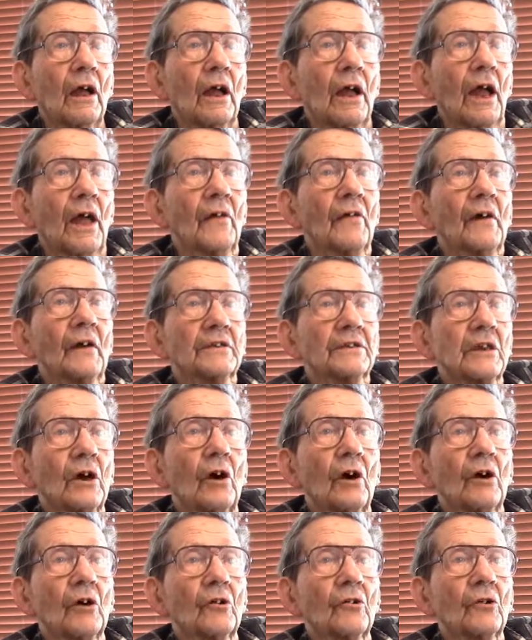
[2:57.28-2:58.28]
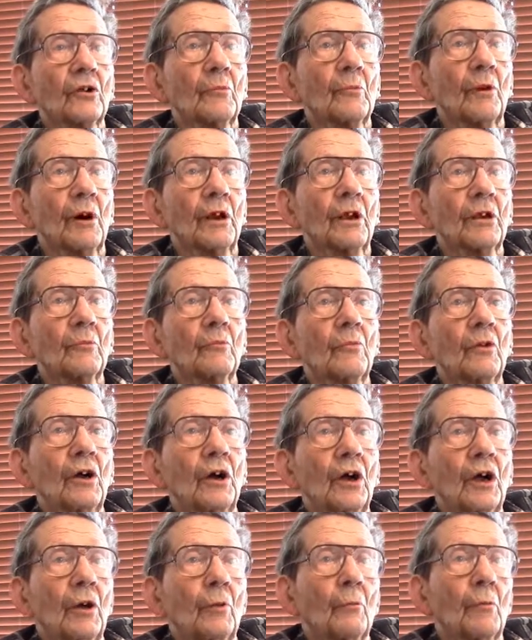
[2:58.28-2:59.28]
And that's how I heard about it.
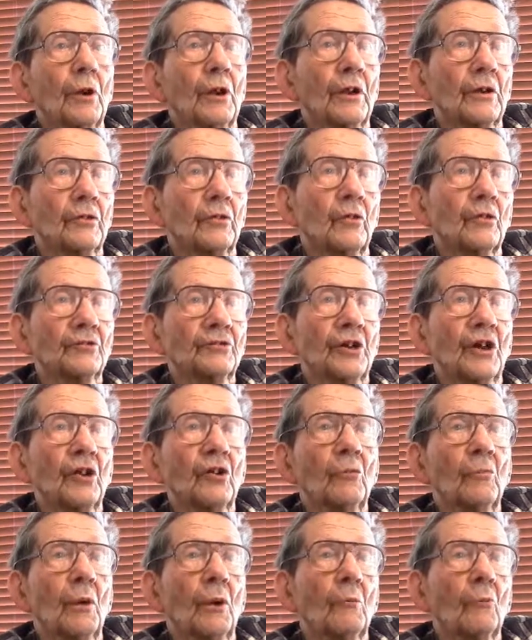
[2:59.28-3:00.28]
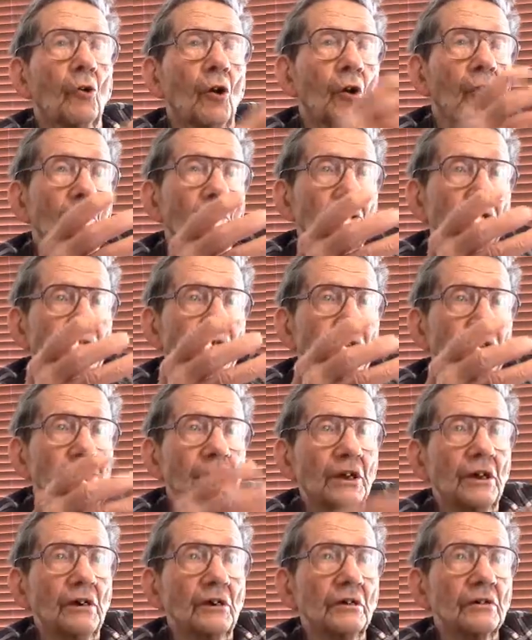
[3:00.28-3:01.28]
But of course I remember all the
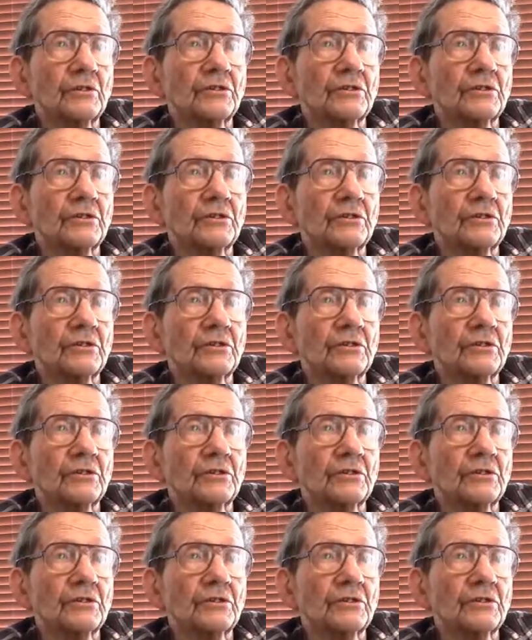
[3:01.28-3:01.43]
details